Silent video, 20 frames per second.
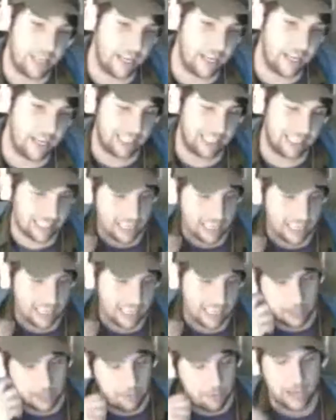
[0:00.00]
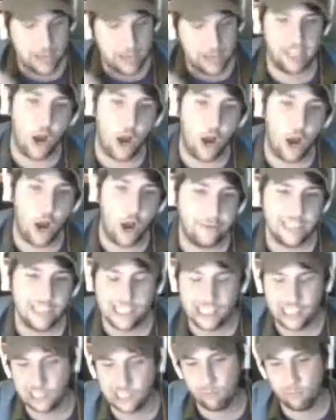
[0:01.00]
at the that's like someone at the
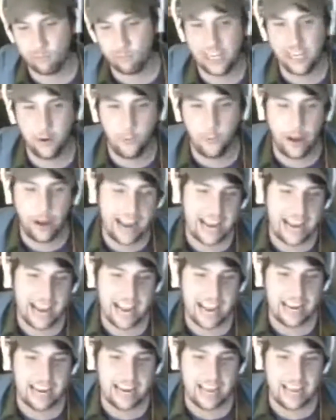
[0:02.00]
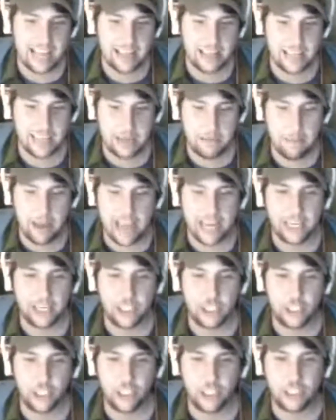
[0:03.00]
office just working away, and then the
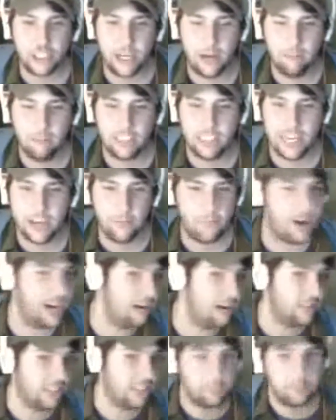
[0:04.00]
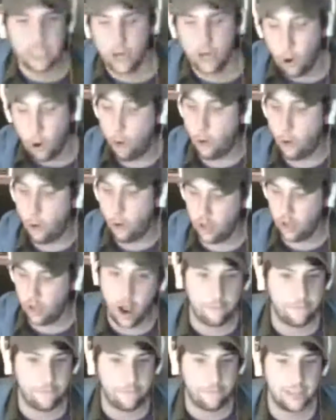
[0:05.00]
manager just comes in, rounds up the whole
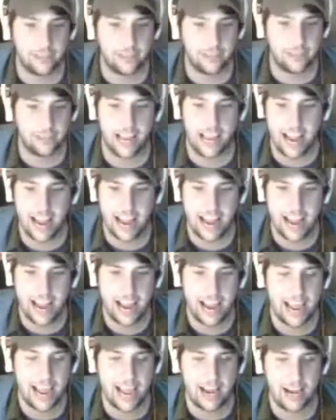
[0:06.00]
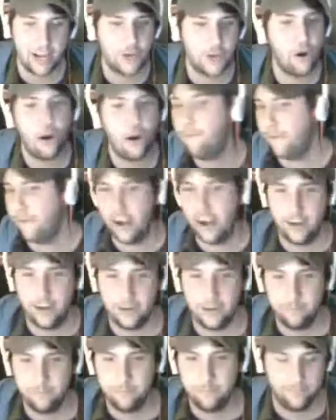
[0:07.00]
office, and you're all
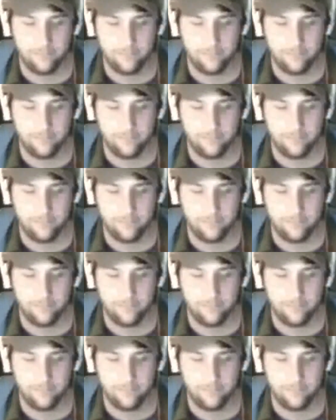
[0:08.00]
fired.